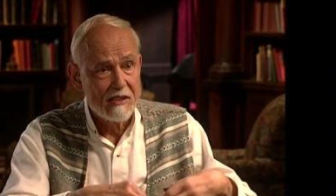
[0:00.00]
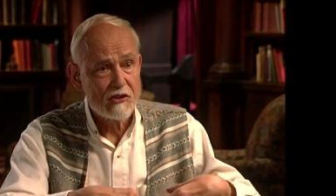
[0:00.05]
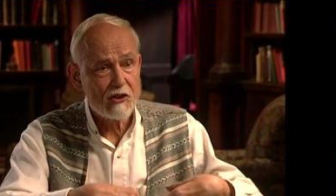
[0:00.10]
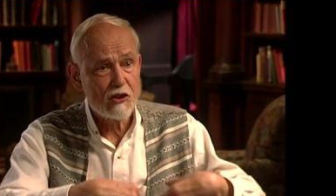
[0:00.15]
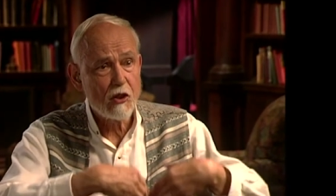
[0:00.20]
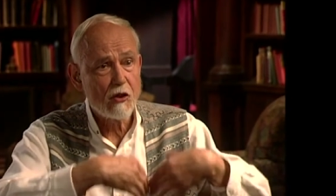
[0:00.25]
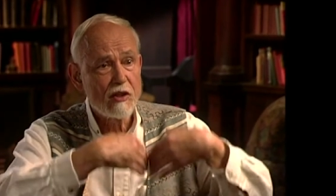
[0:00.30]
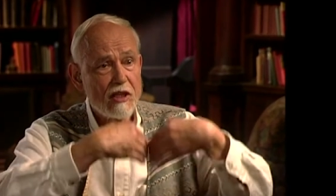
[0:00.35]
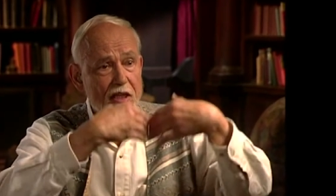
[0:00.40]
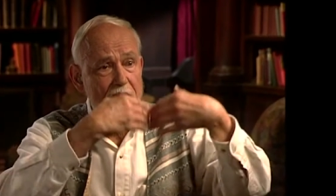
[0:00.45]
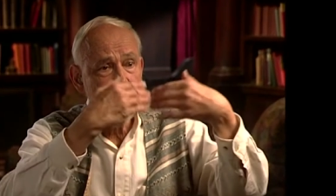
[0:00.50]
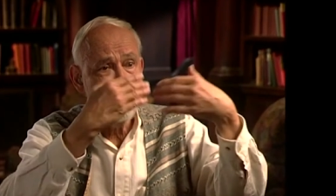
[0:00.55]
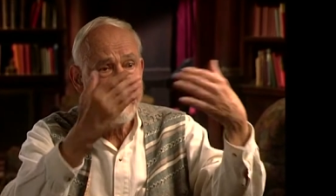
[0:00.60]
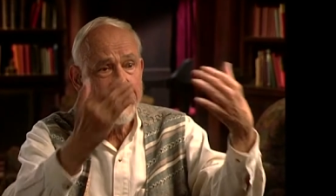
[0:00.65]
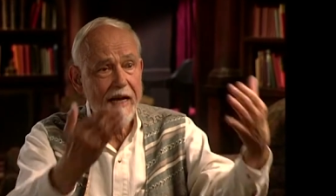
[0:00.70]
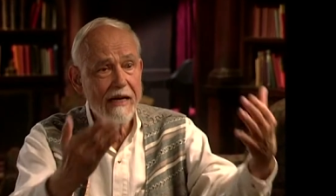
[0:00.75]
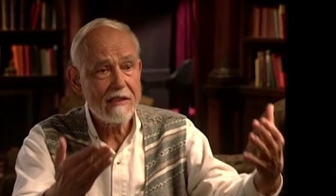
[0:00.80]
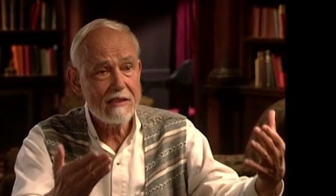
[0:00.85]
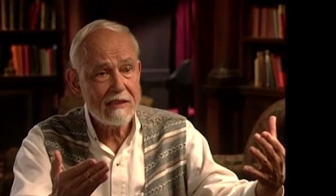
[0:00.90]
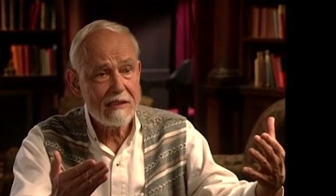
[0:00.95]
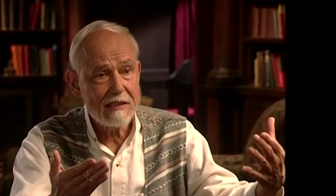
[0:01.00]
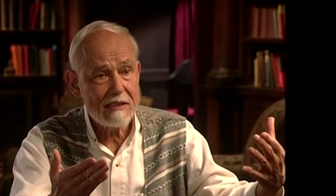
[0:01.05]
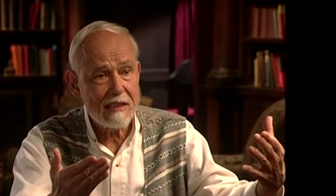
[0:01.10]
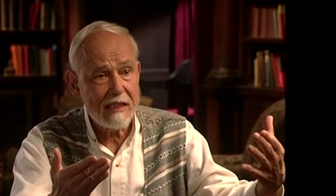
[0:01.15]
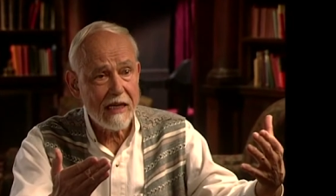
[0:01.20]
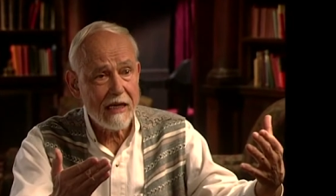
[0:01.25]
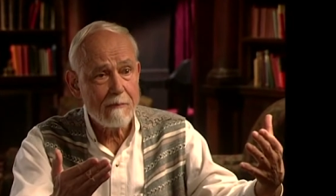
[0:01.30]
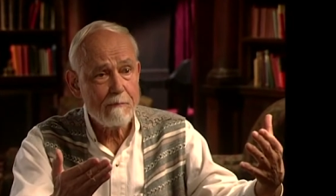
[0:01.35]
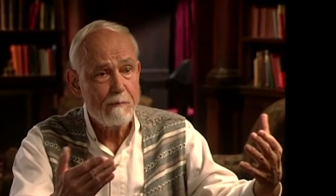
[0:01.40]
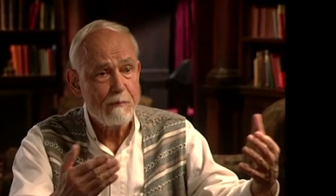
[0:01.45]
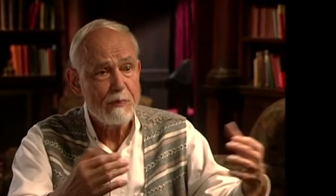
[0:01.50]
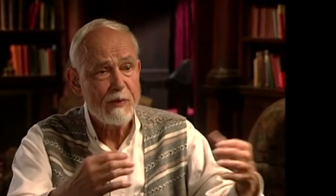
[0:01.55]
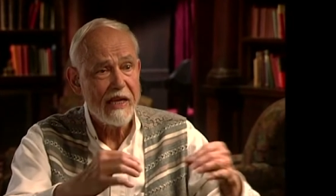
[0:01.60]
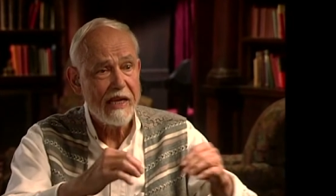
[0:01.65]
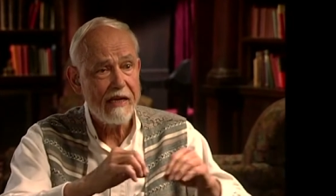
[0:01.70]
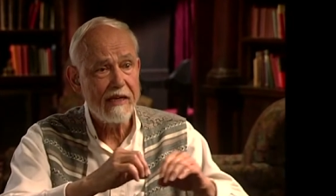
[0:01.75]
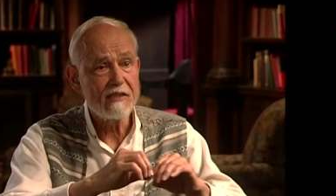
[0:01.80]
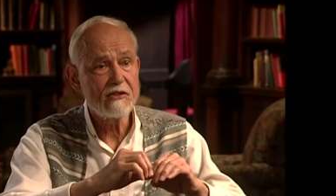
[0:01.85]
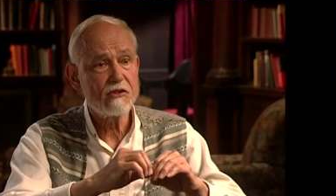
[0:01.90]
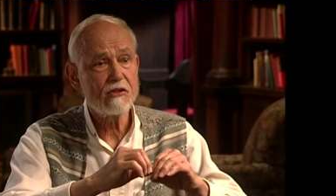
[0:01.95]
So the next step
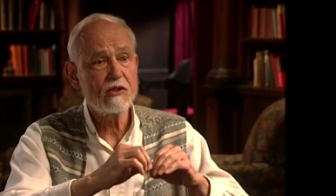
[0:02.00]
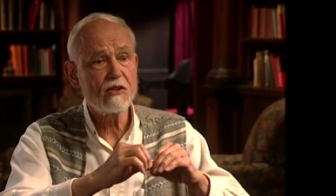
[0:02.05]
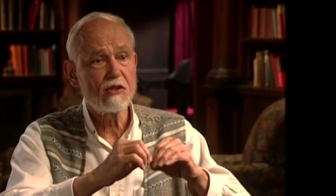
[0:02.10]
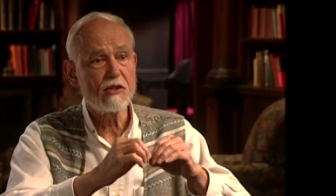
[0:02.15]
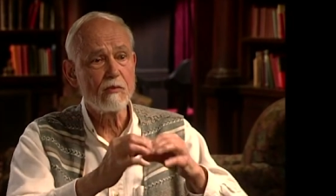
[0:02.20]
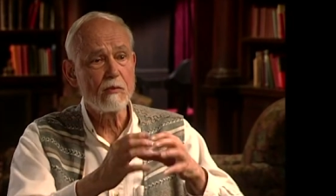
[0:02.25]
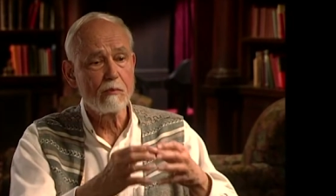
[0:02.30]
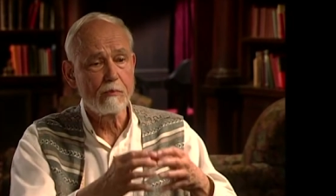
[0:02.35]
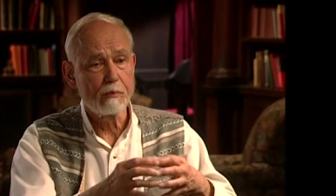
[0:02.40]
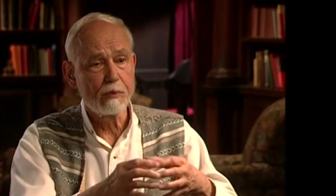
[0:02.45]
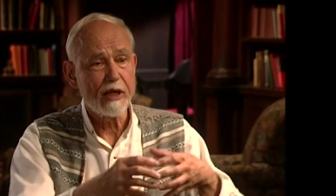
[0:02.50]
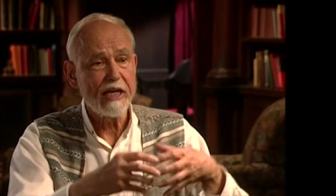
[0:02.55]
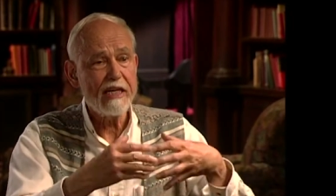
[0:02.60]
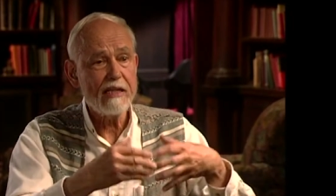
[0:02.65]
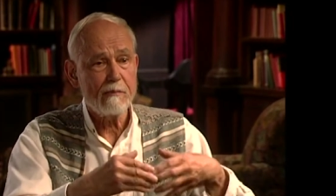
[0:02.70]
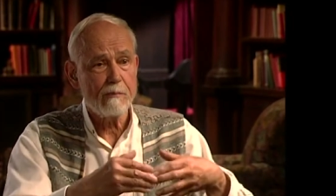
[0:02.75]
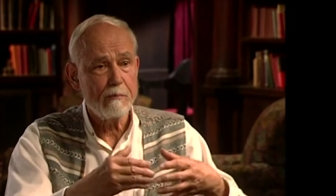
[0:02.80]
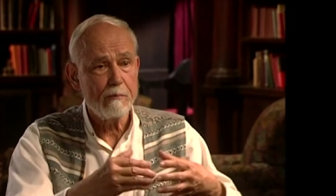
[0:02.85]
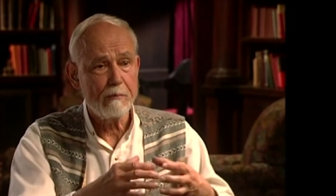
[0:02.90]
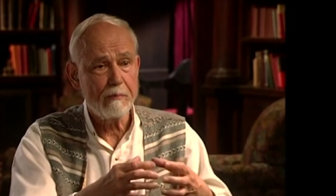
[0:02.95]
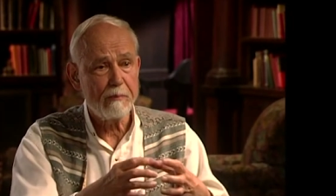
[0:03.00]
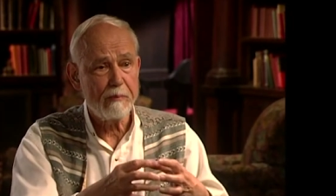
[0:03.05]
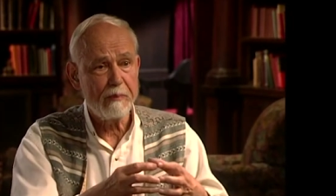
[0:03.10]
is to break